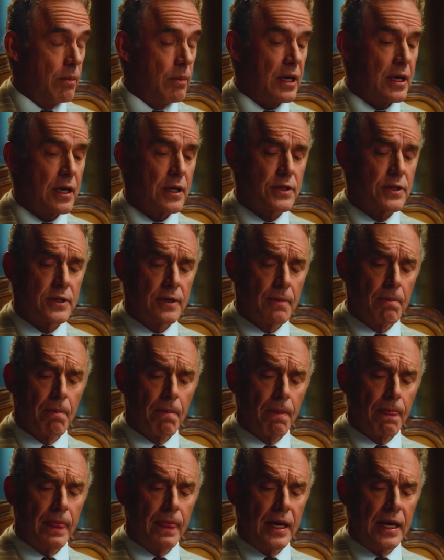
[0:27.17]
Because
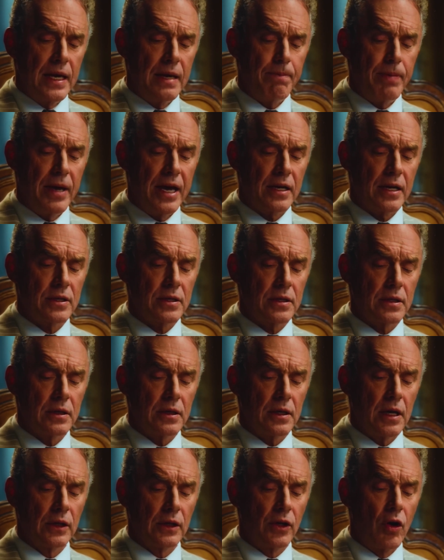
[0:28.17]
he picked
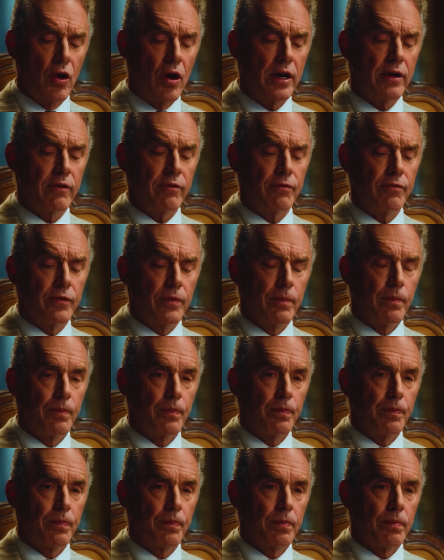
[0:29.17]
a lot of
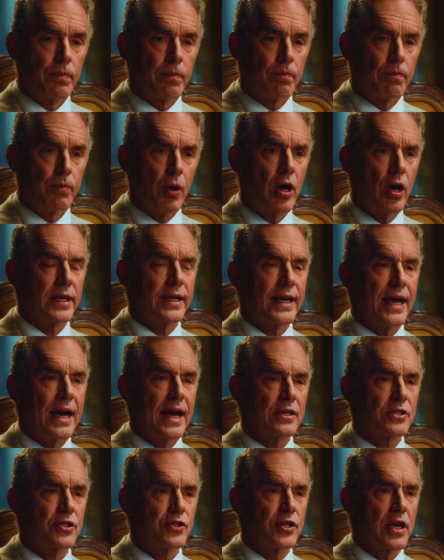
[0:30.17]

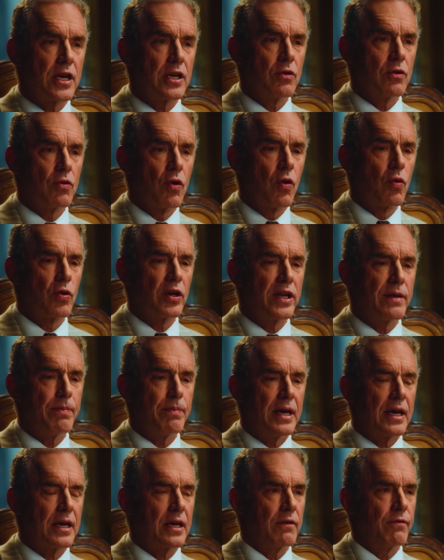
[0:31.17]
podcasts that you'd only
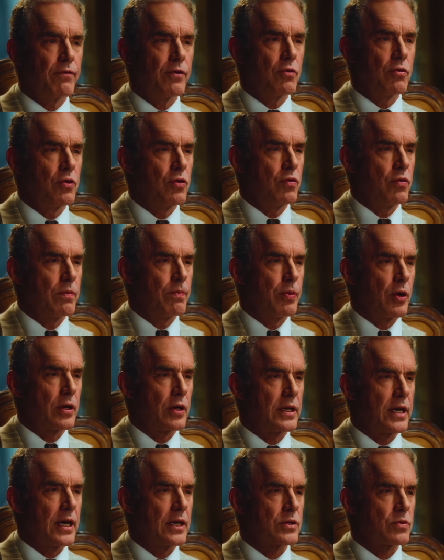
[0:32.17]
pick if you knew the
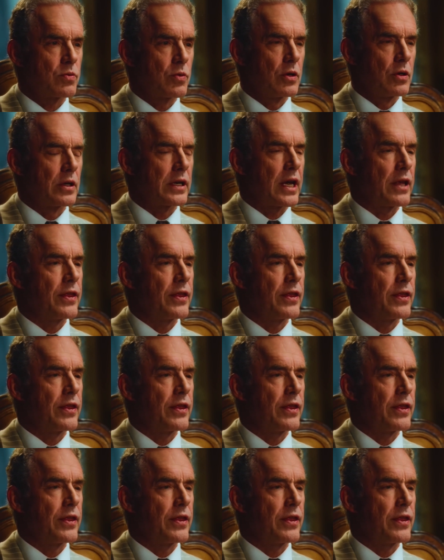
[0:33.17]
podcast world.